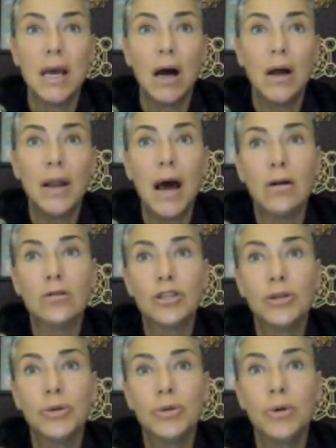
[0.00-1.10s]
on how
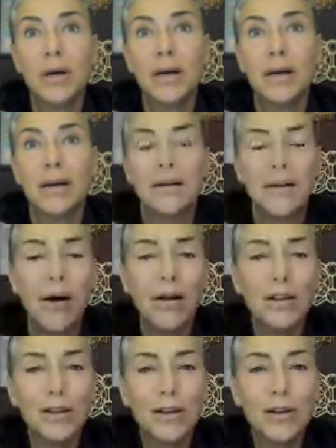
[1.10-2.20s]
to
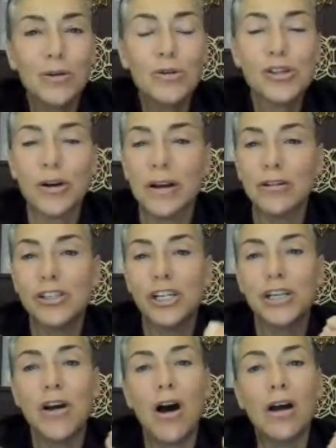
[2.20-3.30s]
not lose your energy,
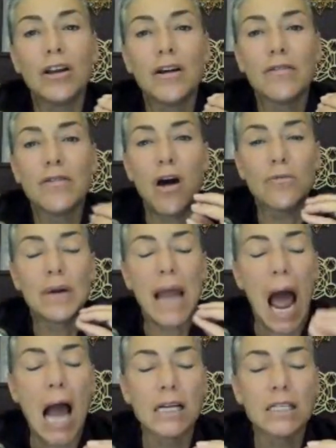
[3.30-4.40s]
not not
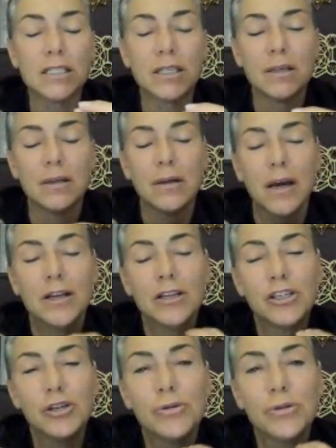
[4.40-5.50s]
react, and then
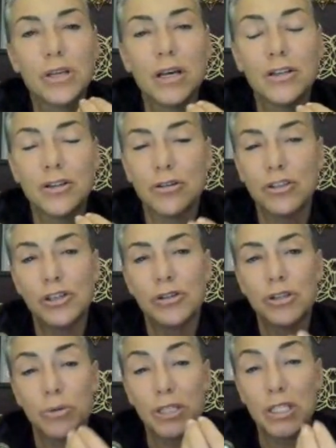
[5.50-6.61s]
choose in turn choose
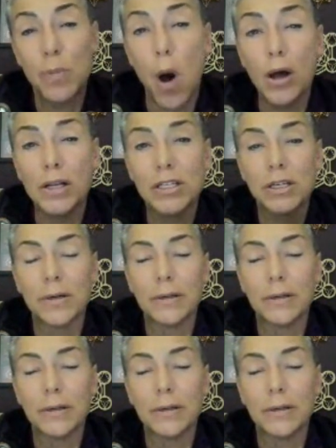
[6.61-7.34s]
to respond.